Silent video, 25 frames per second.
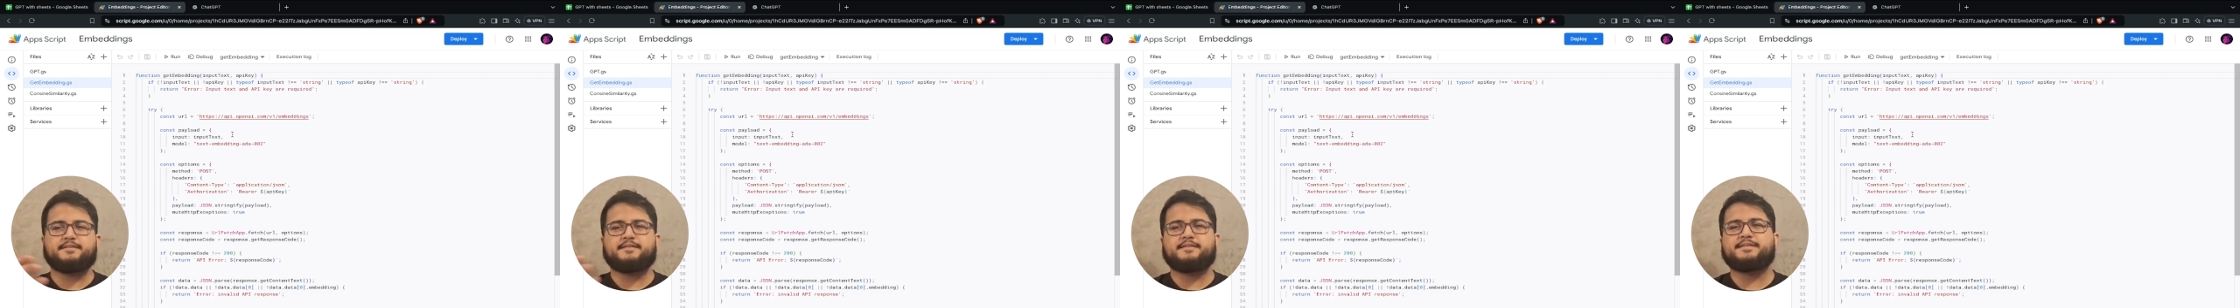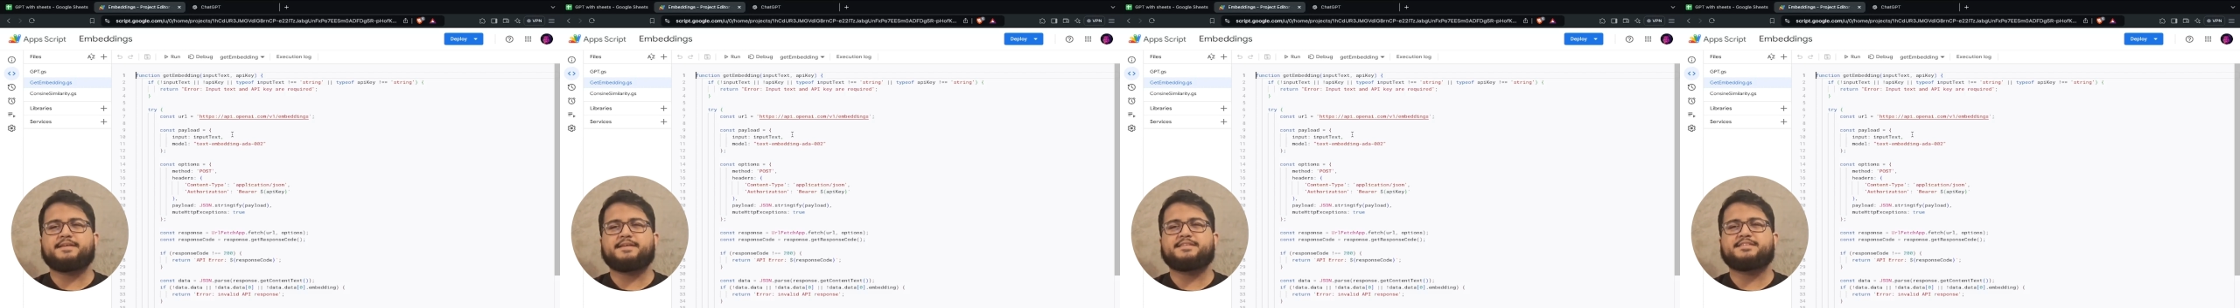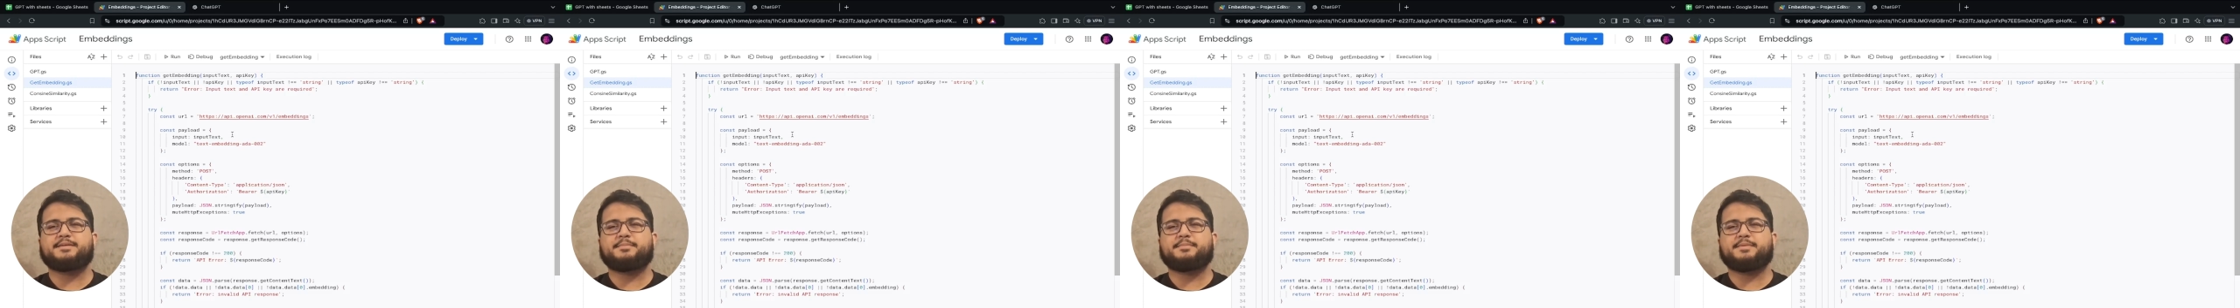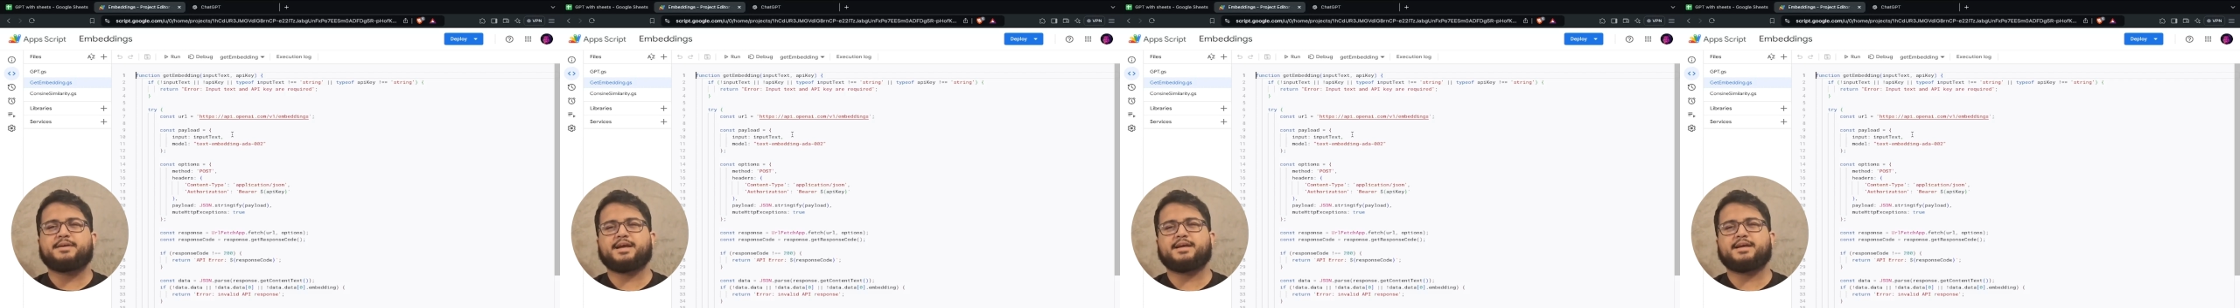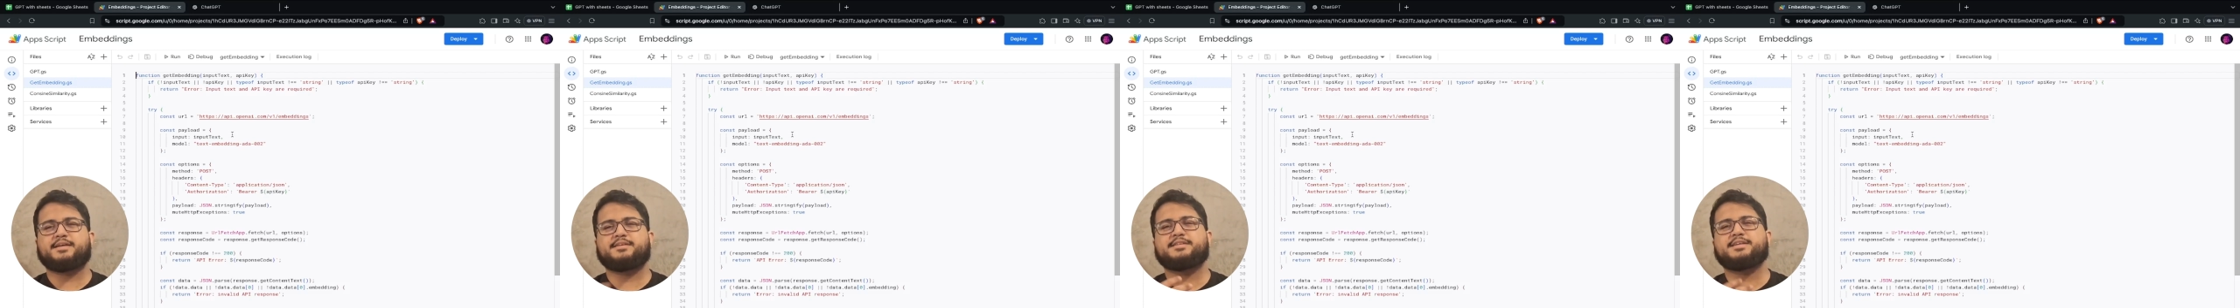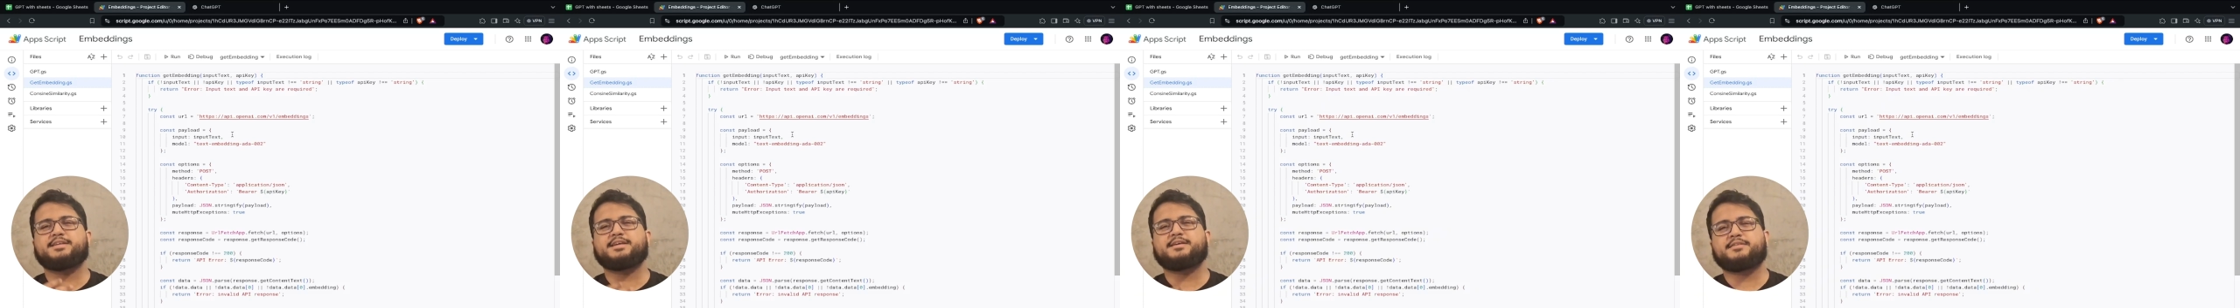the
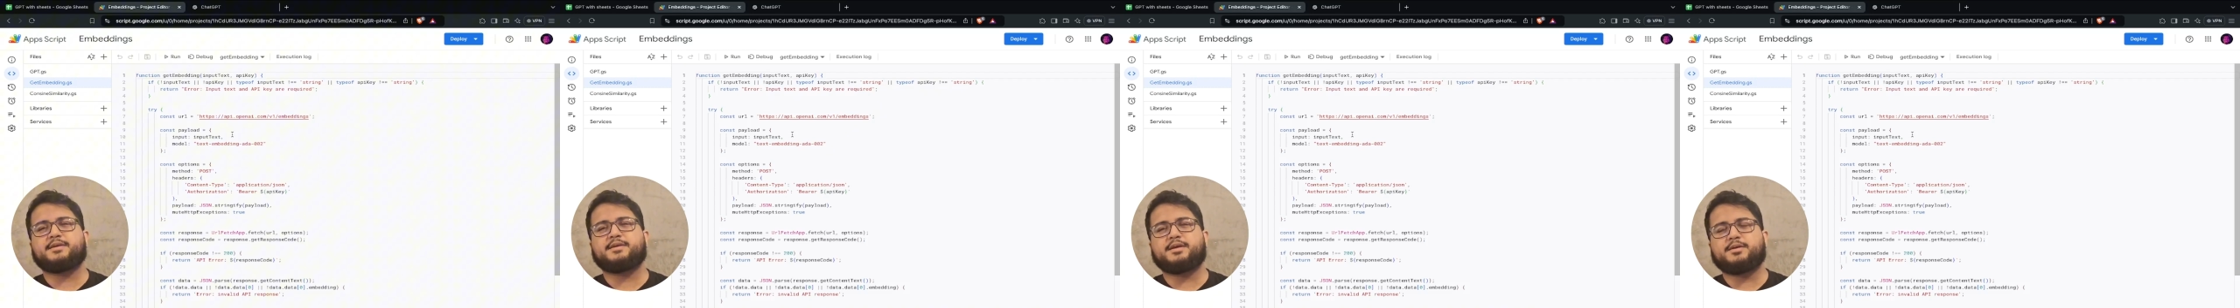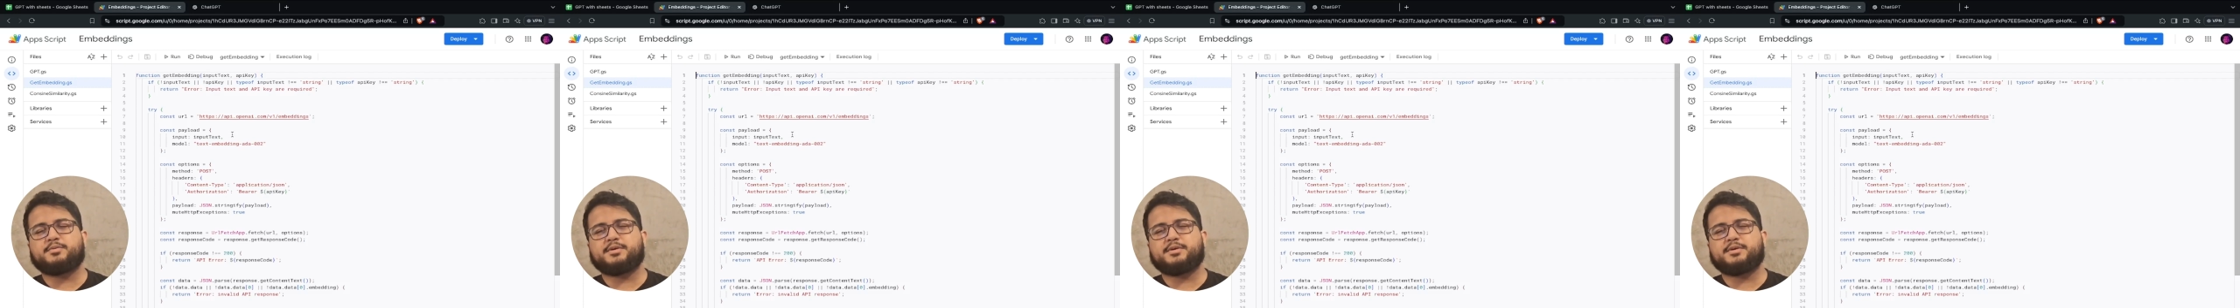similarity of our